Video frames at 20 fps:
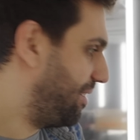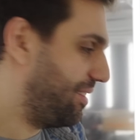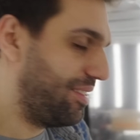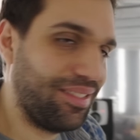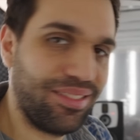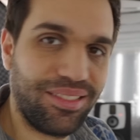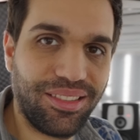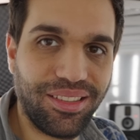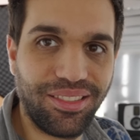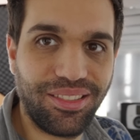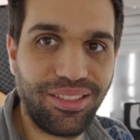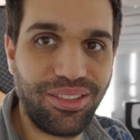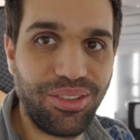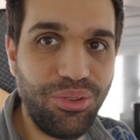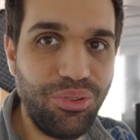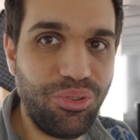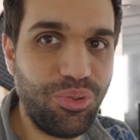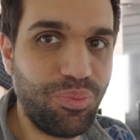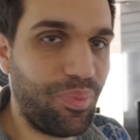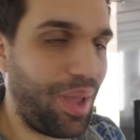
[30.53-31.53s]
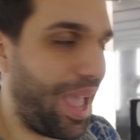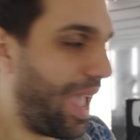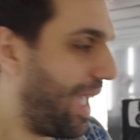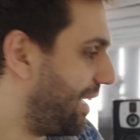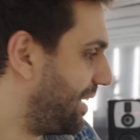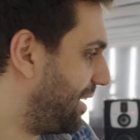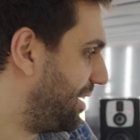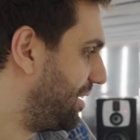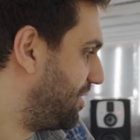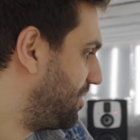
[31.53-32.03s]
this, this huge
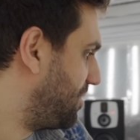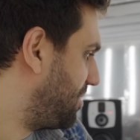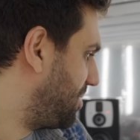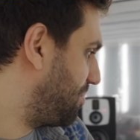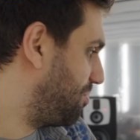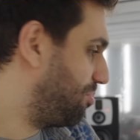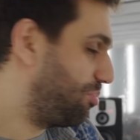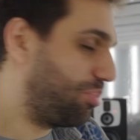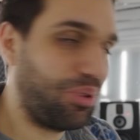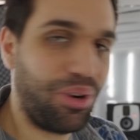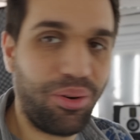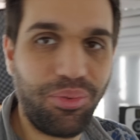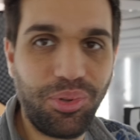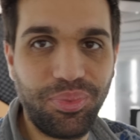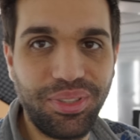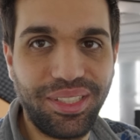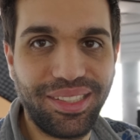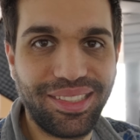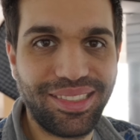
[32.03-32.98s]
package, probably a